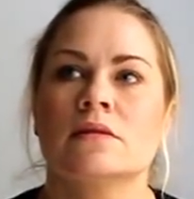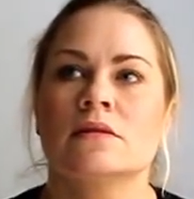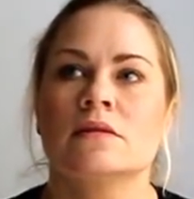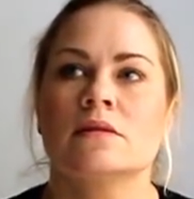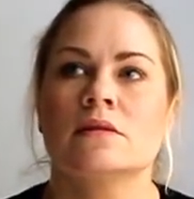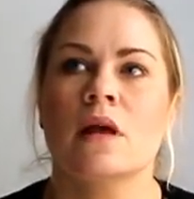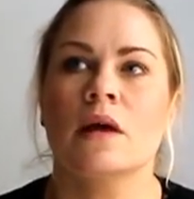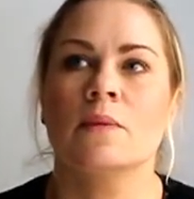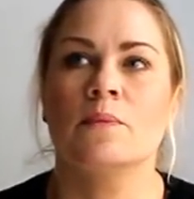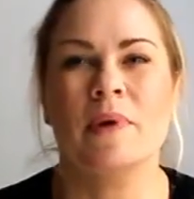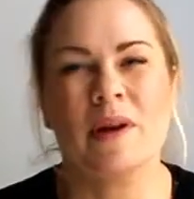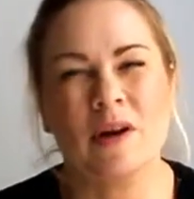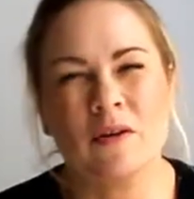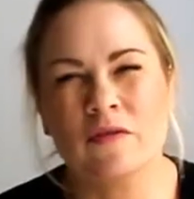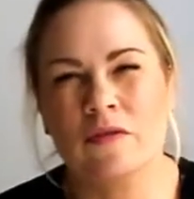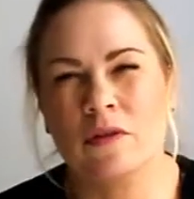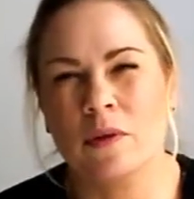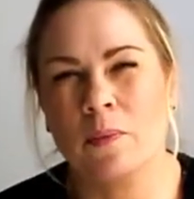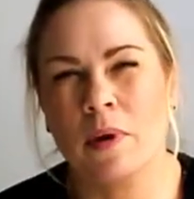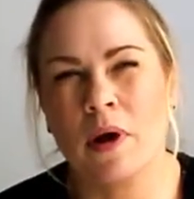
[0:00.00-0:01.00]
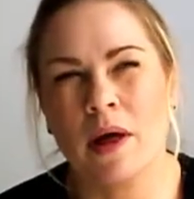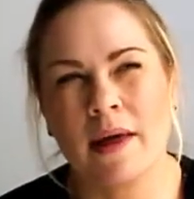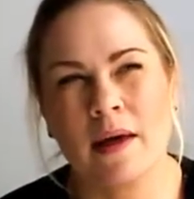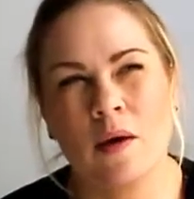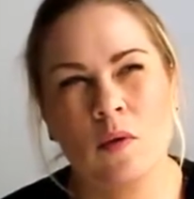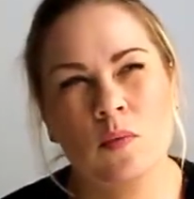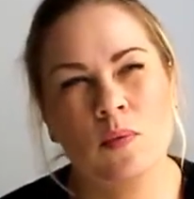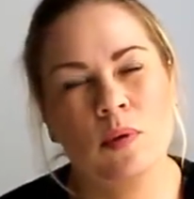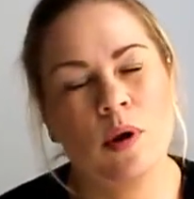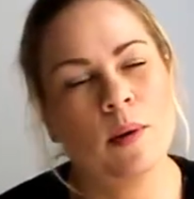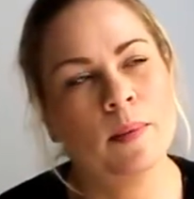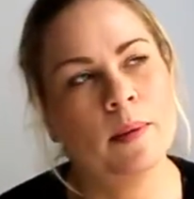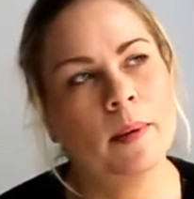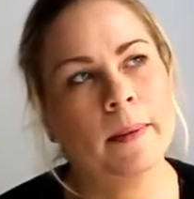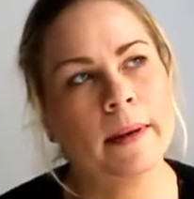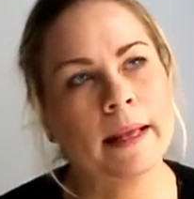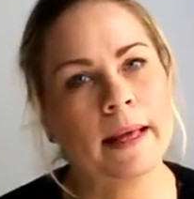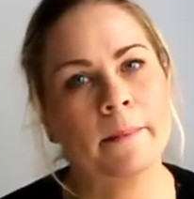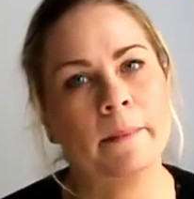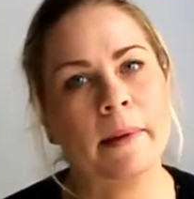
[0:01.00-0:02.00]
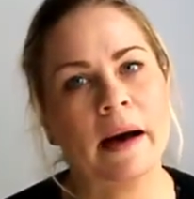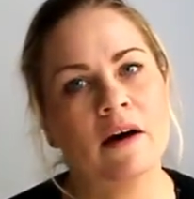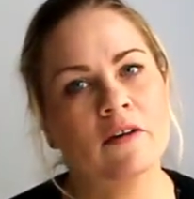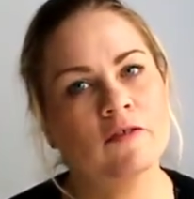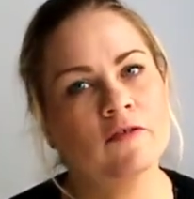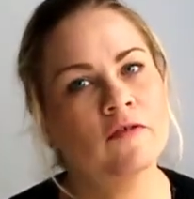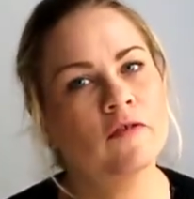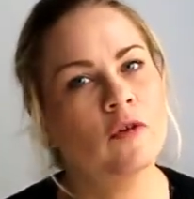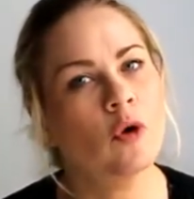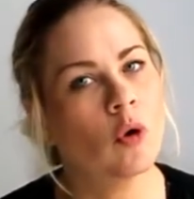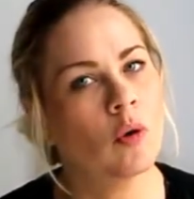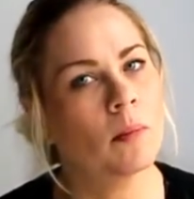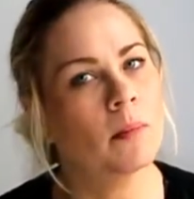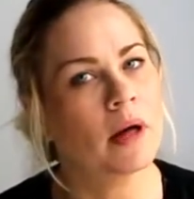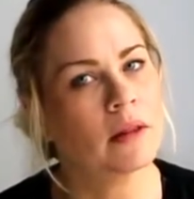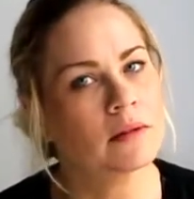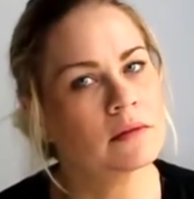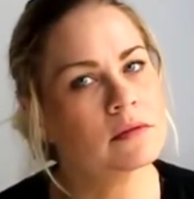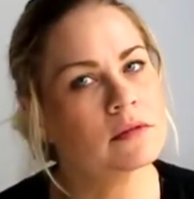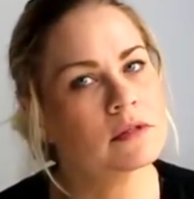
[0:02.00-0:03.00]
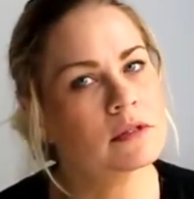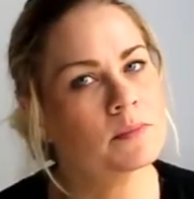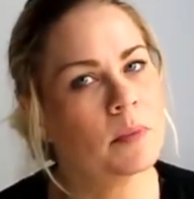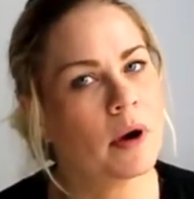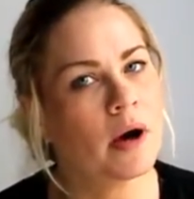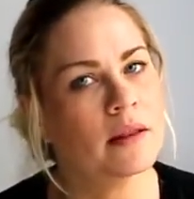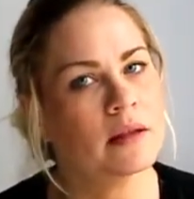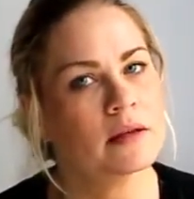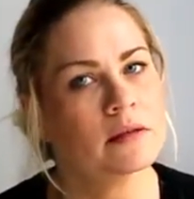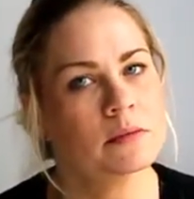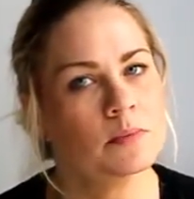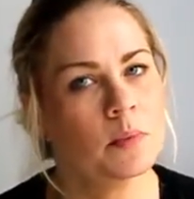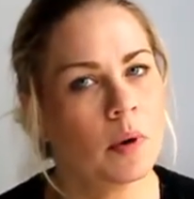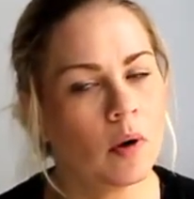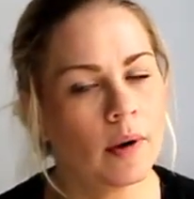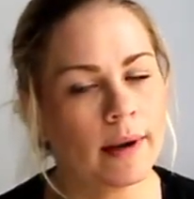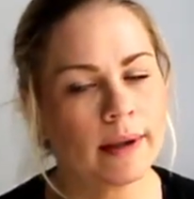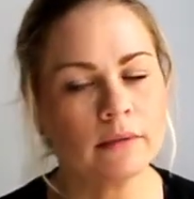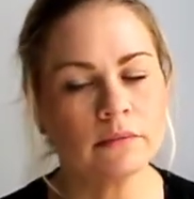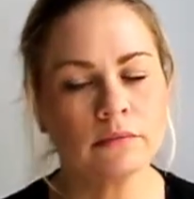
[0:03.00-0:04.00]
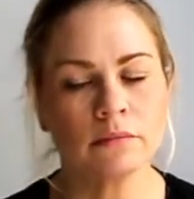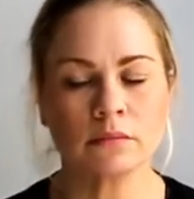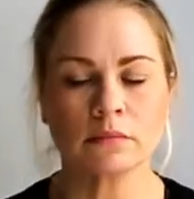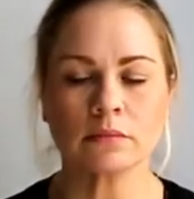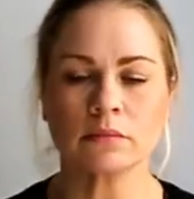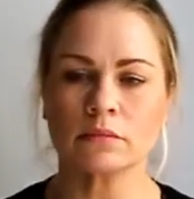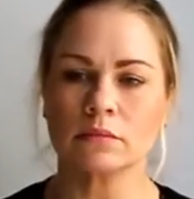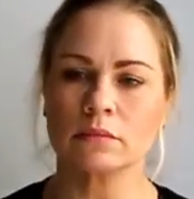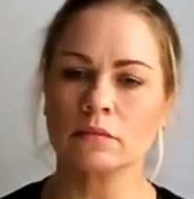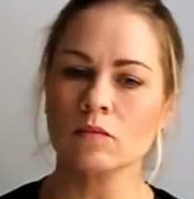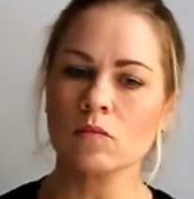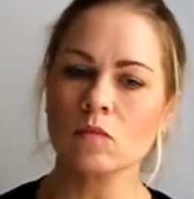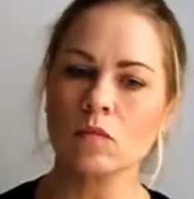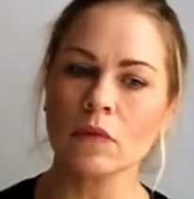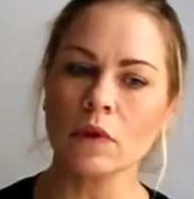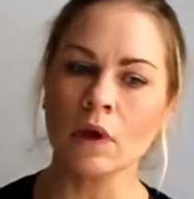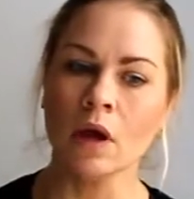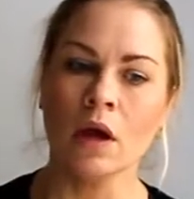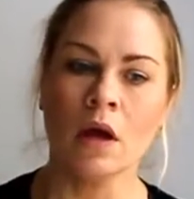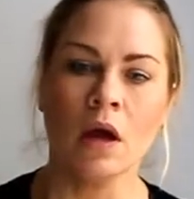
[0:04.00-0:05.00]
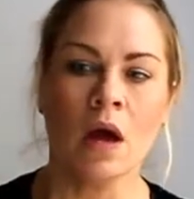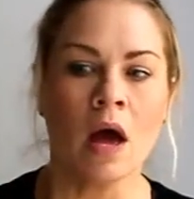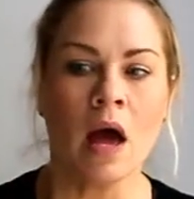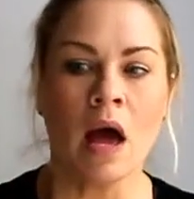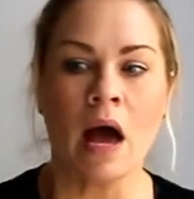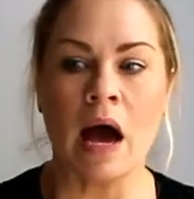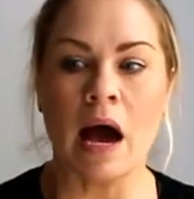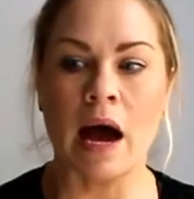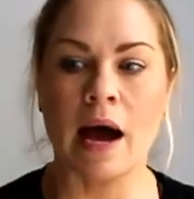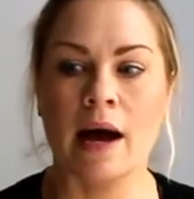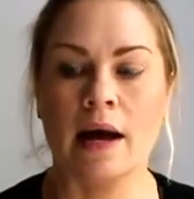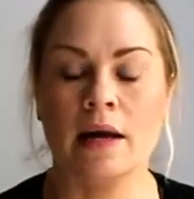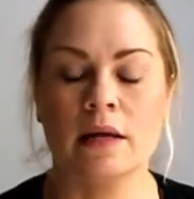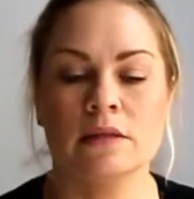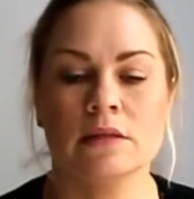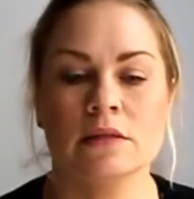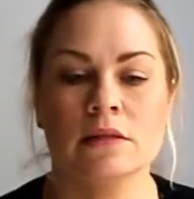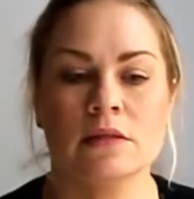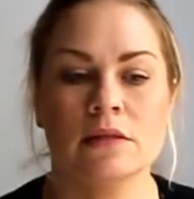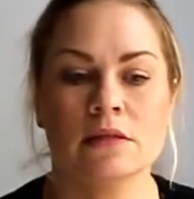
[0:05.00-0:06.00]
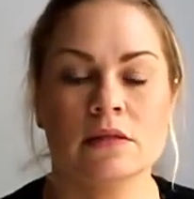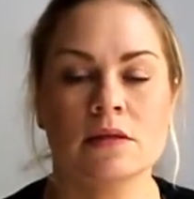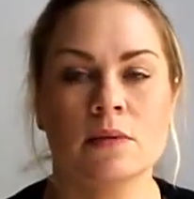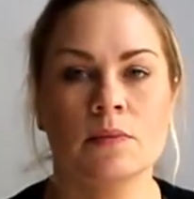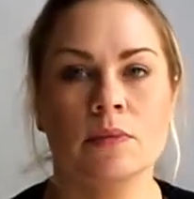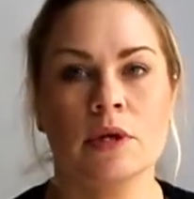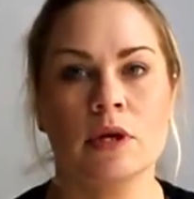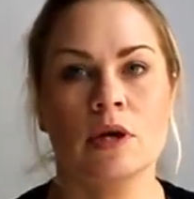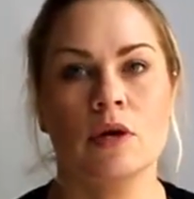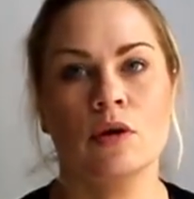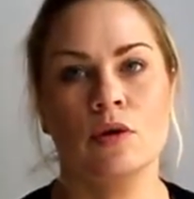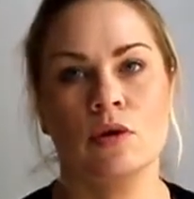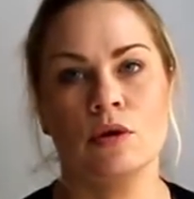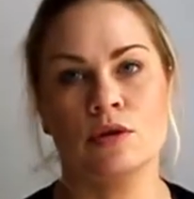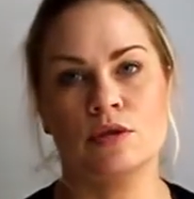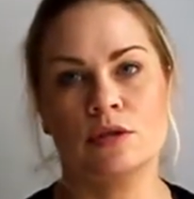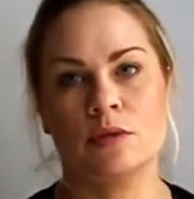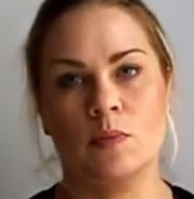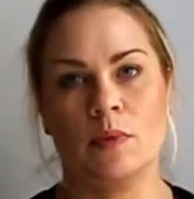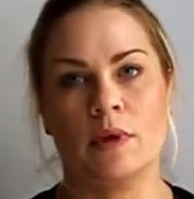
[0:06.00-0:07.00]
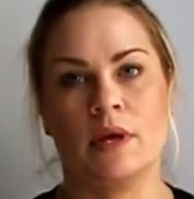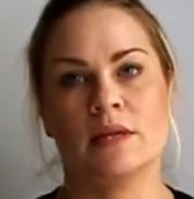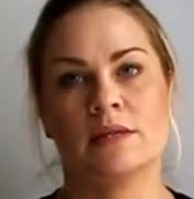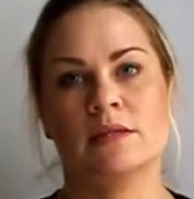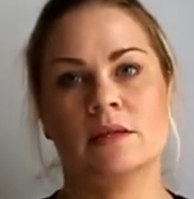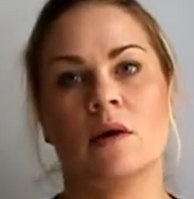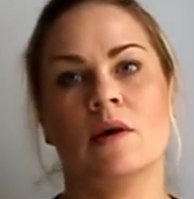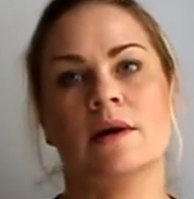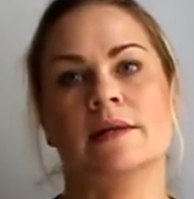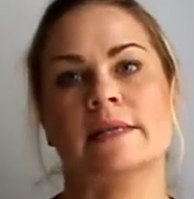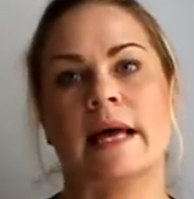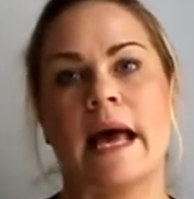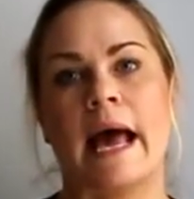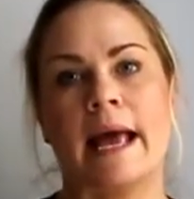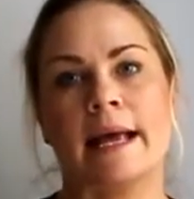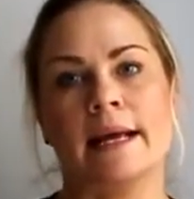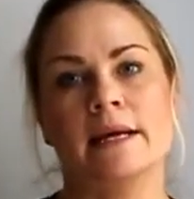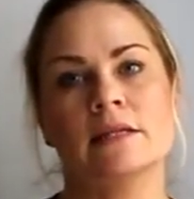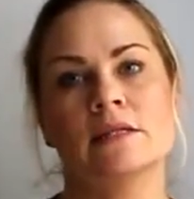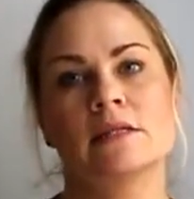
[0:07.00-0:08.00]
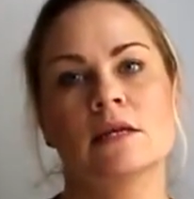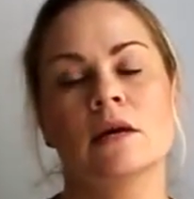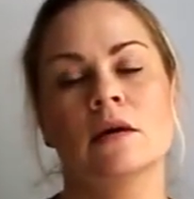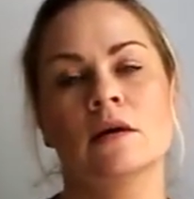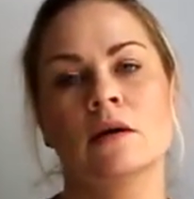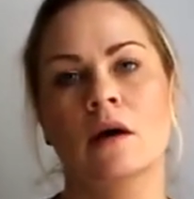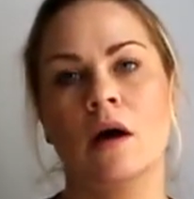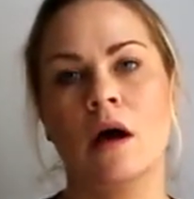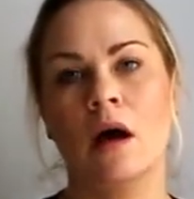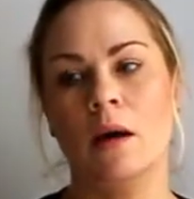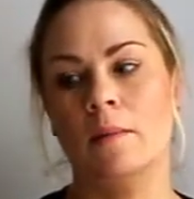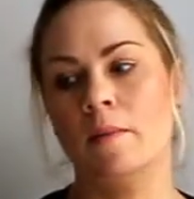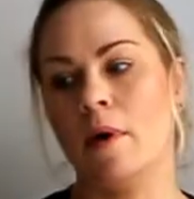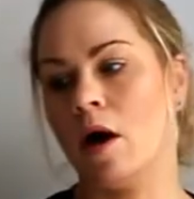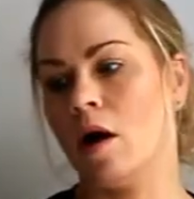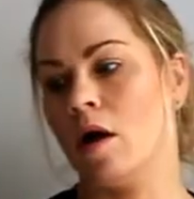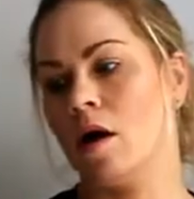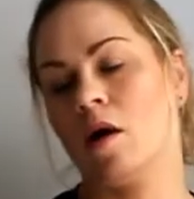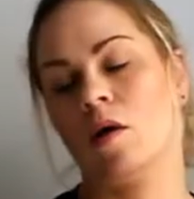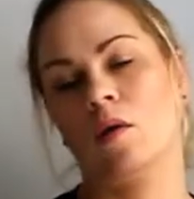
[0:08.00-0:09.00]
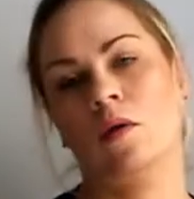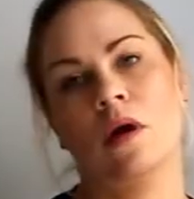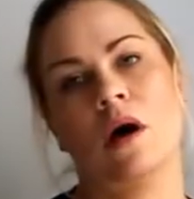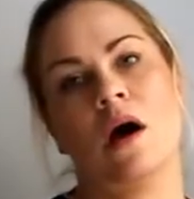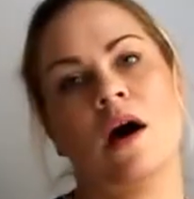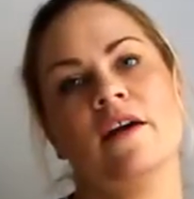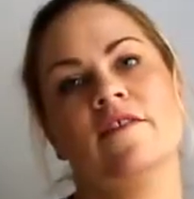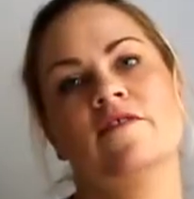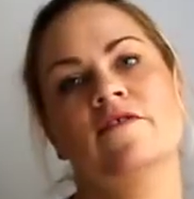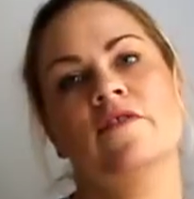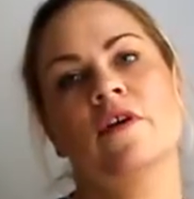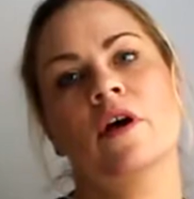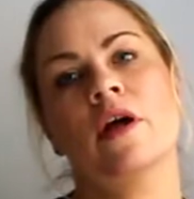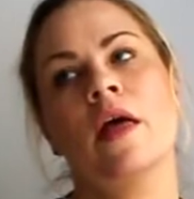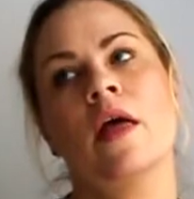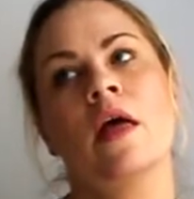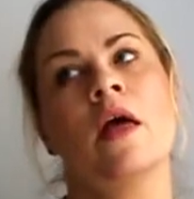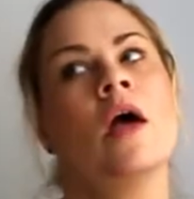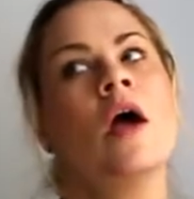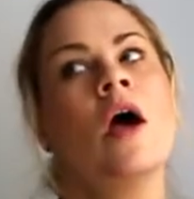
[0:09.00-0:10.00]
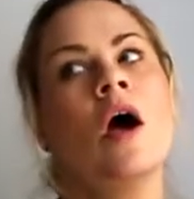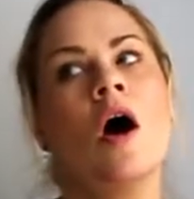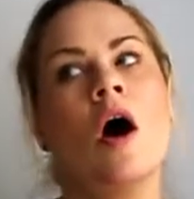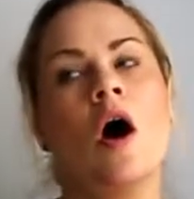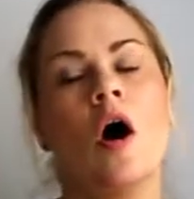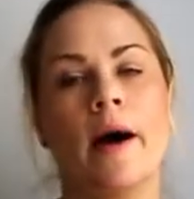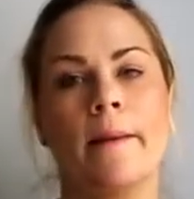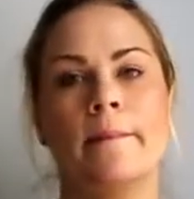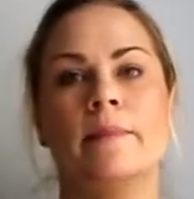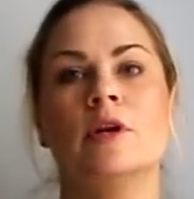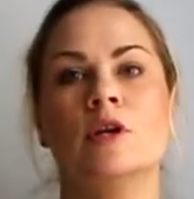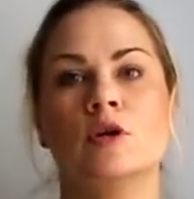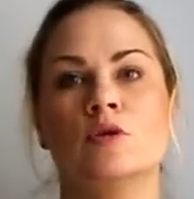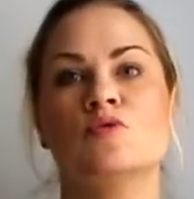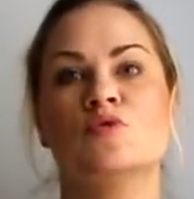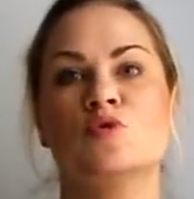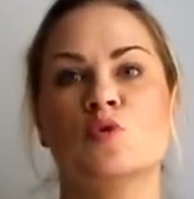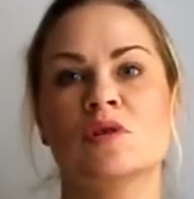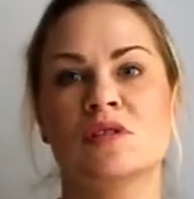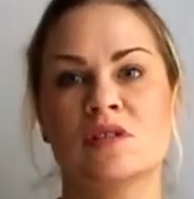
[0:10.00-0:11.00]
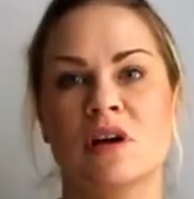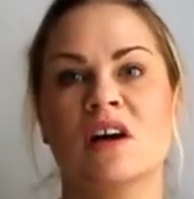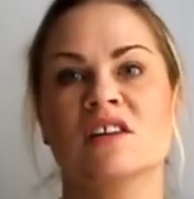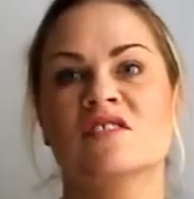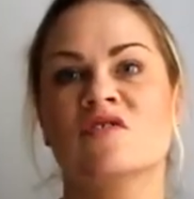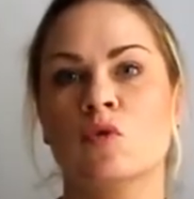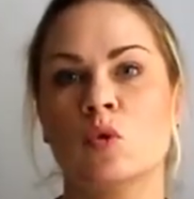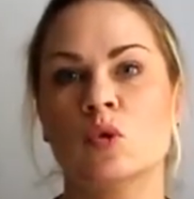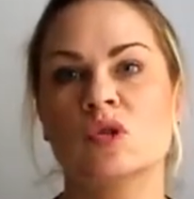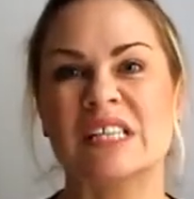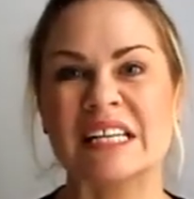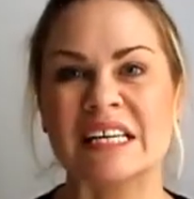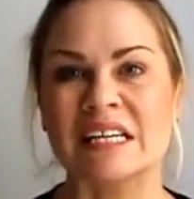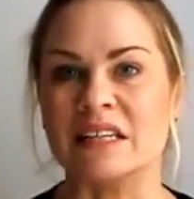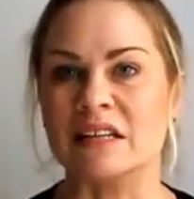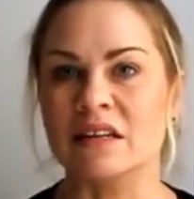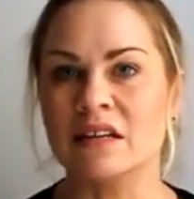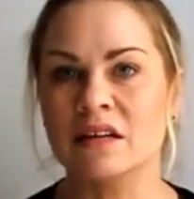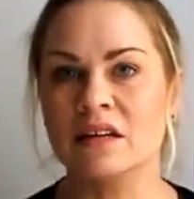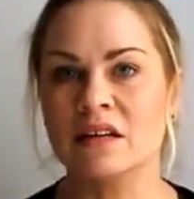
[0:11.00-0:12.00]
had been off the pill probably about 4 months by this point, and somebody who used to be a size 8 her whole life, I ballooned to a size 14.